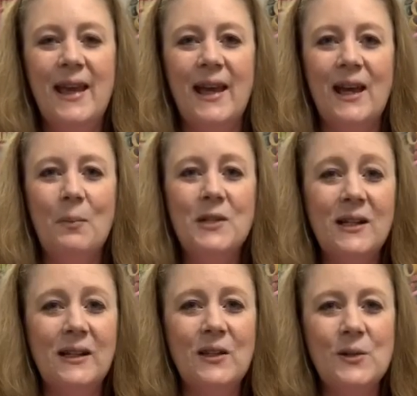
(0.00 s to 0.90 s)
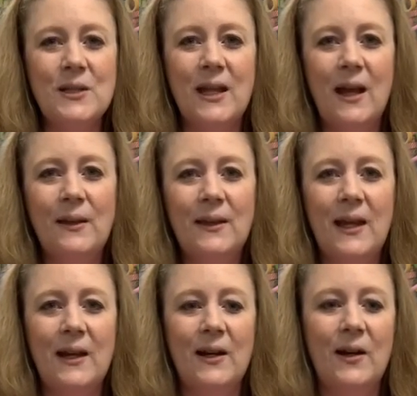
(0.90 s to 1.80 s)
particularly those in
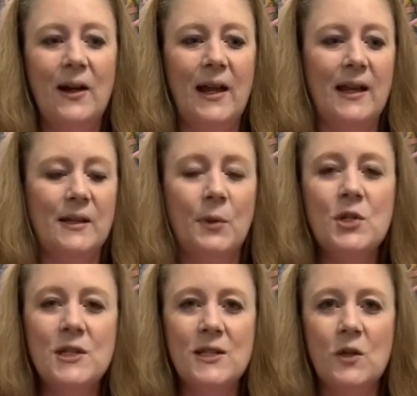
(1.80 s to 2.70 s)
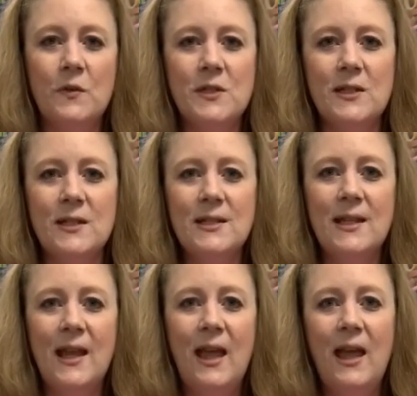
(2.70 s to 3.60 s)
healthcare and emergency services,
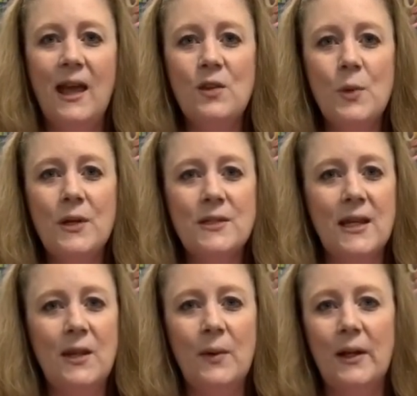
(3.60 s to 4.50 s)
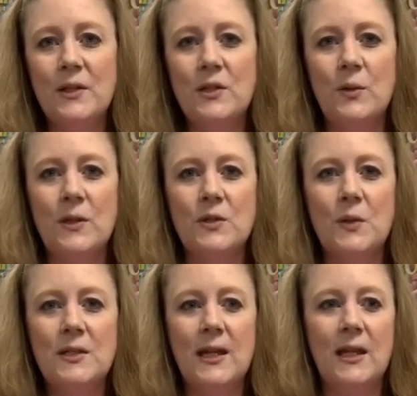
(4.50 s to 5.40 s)
as well as anyone else who is
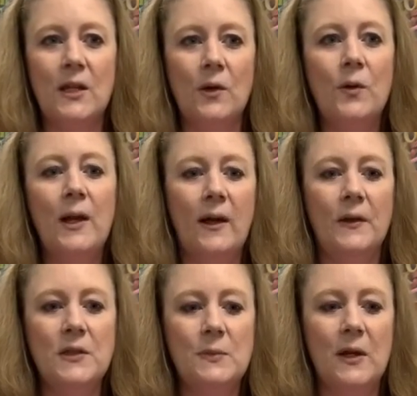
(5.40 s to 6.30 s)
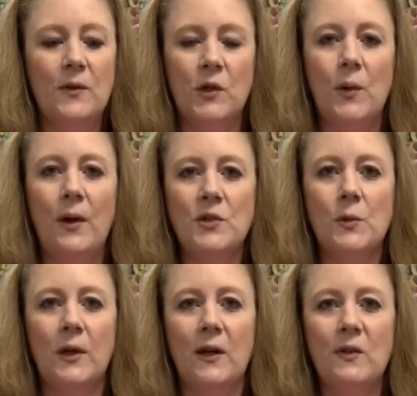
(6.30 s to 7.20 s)
risking their own health to be able to go out to
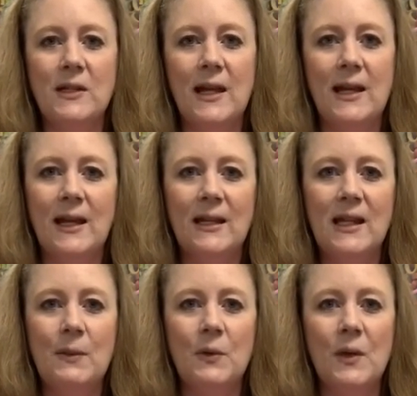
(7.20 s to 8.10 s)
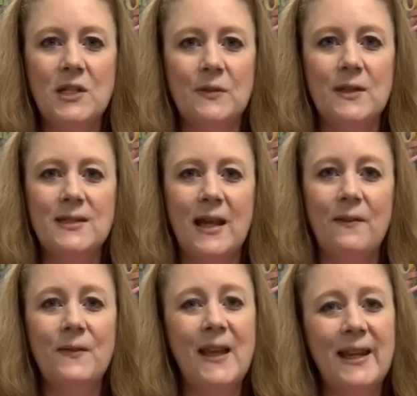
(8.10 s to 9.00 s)
work every day and keep the rest of us safe.
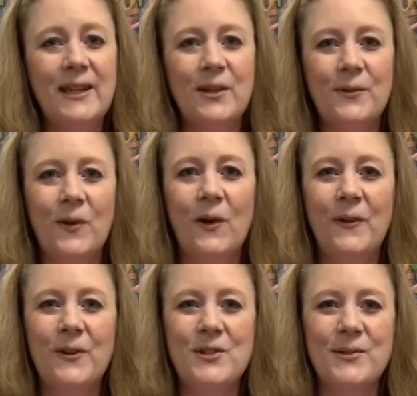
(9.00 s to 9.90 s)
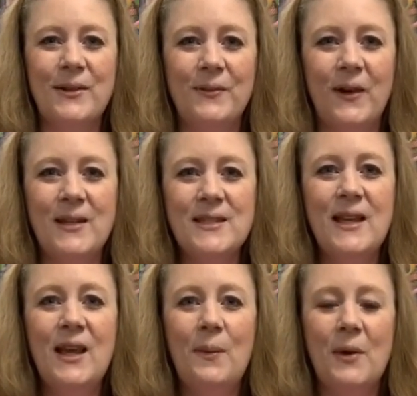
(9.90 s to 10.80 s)
Thank you for all that you're doing for us.
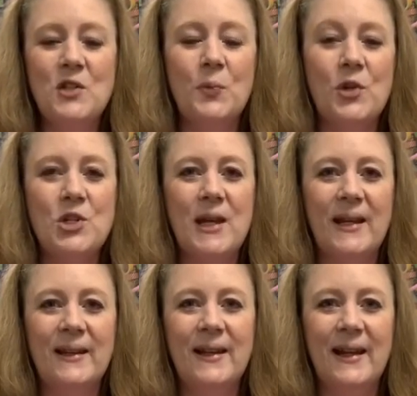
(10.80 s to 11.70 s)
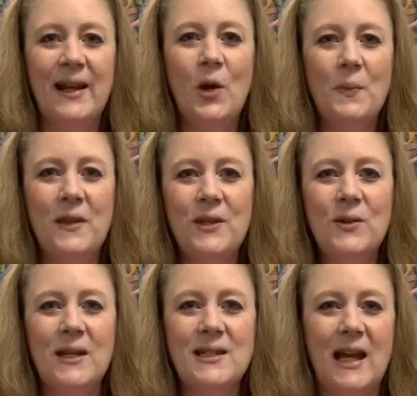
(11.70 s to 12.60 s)
Much appreciated. And I hope that you
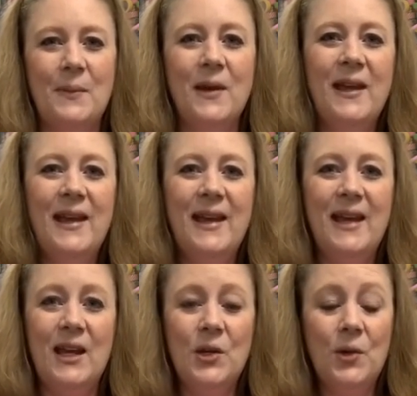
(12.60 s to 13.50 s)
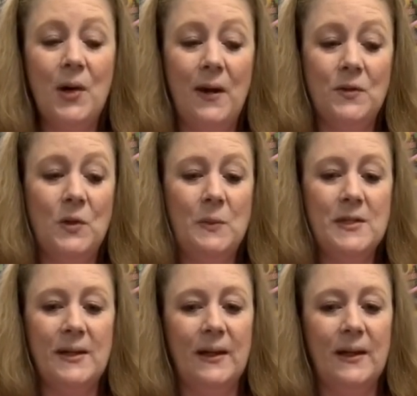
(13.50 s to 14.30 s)
get time in your craft rooms,